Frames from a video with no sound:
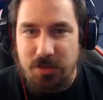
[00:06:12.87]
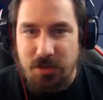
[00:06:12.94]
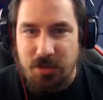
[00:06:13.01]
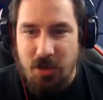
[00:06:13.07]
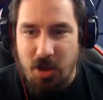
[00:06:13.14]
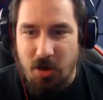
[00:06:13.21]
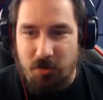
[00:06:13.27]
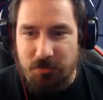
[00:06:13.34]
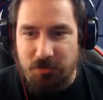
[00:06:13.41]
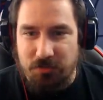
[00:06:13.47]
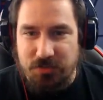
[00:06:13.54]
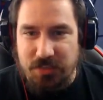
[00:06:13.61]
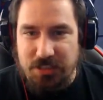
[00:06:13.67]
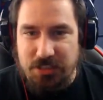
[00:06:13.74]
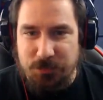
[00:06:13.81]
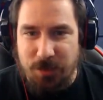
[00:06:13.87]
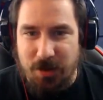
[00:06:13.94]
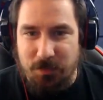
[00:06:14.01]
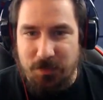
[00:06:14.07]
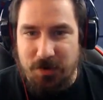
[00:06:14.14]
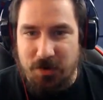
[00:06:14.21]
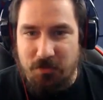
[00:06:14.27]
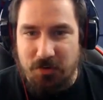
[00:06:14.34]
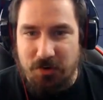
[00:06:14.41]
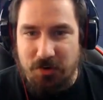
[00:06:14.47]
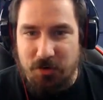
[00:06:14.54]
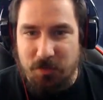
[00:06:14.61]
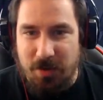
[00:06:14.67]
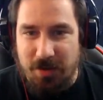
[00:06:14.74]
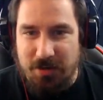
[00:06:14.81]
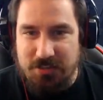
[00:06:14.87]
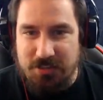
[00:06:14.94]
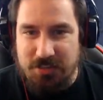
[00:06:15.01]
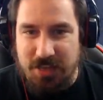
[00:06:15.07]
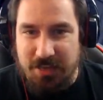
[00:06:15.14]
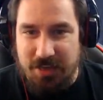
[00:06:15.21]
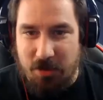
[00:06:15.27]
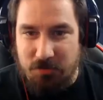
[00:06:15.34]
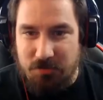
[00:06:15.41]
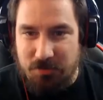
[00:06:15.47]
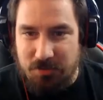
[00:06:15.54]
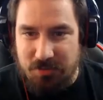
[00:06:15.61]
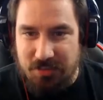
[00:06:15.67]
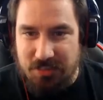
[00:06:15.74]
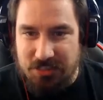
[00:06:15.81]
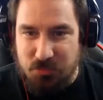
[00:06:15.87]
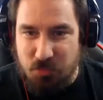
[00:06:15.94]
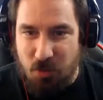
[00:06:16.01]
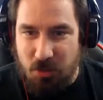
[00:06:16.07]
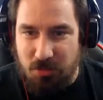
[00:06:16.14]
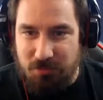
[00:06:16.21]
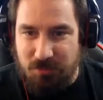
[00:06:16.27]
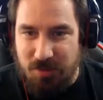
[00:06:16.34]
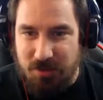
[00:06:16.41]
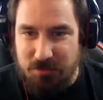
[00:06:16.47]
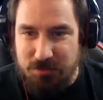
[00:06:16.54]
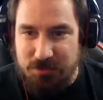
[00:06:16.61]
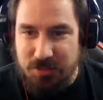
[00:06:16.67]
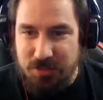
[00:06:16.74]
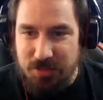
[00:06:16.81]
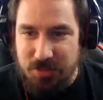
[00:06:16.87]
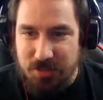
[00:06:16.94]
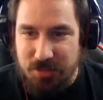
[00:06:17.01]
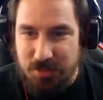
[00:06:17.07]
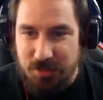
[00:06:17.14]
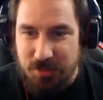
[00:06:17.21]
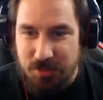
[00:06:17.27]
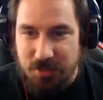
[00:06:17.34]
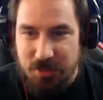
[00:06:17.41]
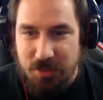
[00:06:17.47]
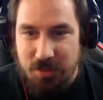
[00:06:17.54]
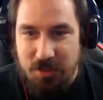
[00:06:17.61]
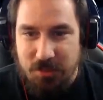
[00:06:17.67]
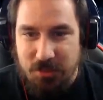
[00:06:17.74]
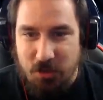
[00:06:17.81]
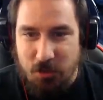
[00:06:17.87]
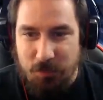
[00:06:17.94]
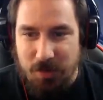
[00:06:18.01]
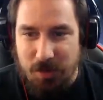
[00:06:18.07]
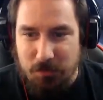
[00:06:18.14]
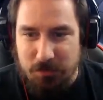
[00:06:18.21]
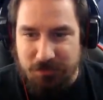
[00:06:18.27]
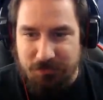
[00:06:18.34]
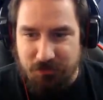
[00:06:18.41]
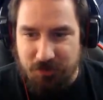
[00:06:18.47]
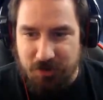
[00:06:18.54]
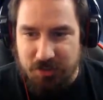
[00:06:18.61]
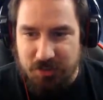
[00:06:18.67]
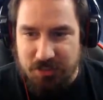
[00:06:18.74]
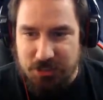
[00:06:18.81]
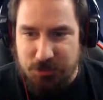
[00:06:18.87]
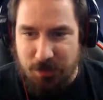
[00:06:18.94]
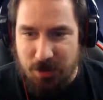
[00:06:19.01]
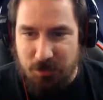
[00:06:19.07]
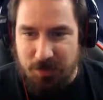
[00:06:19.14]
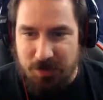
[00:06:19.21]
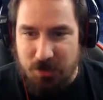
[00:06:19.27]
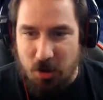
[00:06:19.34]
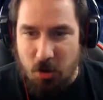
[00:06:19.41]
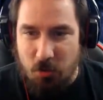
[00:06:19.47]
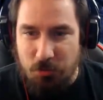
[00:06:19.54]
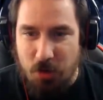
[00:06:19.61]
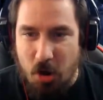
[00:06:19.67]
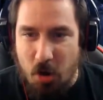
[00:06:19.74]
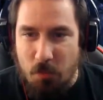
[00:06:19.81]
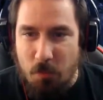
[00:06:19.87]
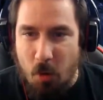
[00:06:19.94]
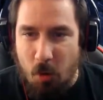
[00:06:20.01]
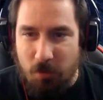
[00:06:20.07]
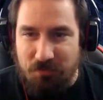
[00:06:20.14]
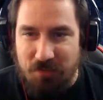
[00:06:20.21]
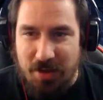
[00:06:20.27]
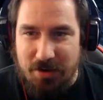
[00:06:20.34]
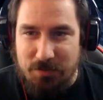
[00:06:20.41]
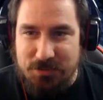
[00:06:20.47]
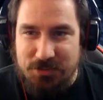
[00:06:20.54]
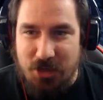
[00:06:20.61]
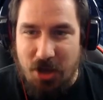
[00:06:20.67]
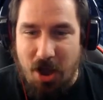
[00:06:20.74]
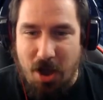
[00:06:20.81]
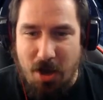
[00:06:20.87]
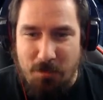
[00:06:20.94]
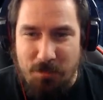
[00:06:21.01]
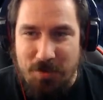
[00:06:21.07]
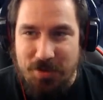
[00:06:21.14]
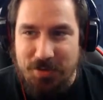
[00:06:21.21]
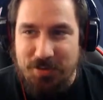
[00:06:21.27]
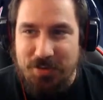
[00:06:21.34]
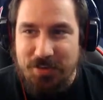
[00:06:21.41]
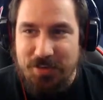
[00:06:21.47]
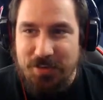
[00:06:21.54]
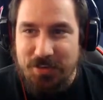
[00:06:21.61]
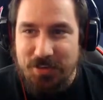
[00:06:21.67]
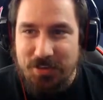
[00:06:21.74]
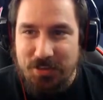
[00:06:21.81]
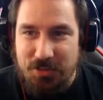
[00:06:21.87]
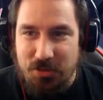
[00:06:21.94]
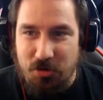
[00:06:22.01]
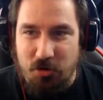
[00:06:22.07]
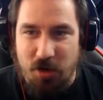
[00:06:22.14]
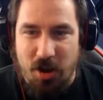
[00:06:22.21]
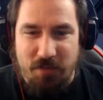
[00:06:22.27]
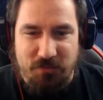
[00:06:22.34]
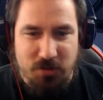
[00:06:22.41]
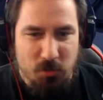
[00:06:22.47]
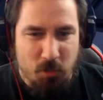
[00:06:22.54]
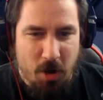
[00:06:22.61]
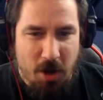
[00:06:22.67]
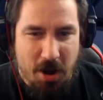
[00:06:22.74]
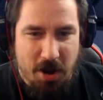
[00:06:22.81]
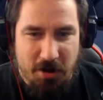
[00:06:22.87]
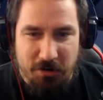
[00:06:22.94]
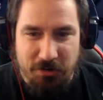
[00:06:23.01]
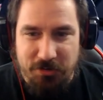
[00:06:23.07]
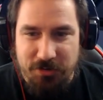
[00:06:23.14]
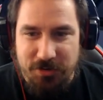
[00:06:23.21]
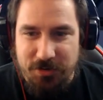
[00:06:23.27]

However, if these Spider-Men over here manage to take out this wall of Venoms, they'll be able to free these Spider-Men. Oh no, more Venoms come. They're everywhere.